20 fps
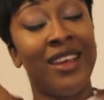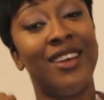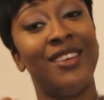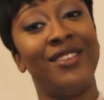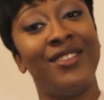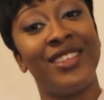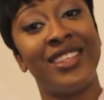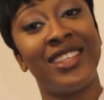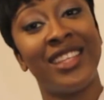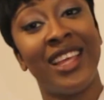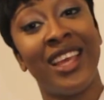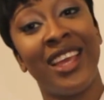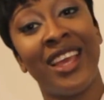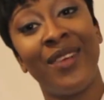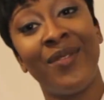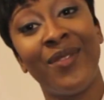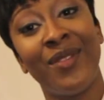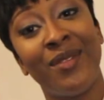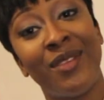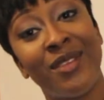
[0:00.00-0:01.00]

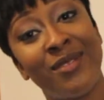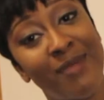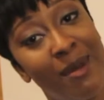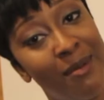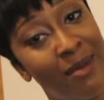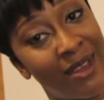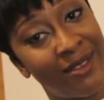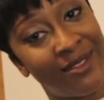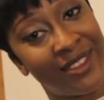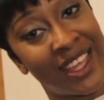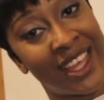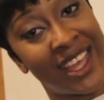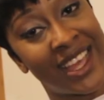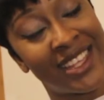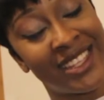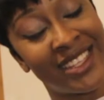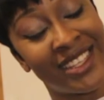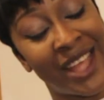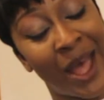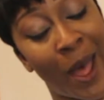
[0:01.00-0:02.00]
Obviously, that's my birthday
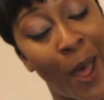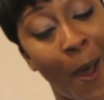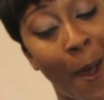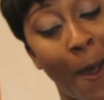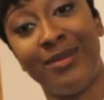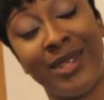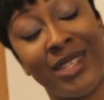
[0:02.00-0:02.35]
hairstyle.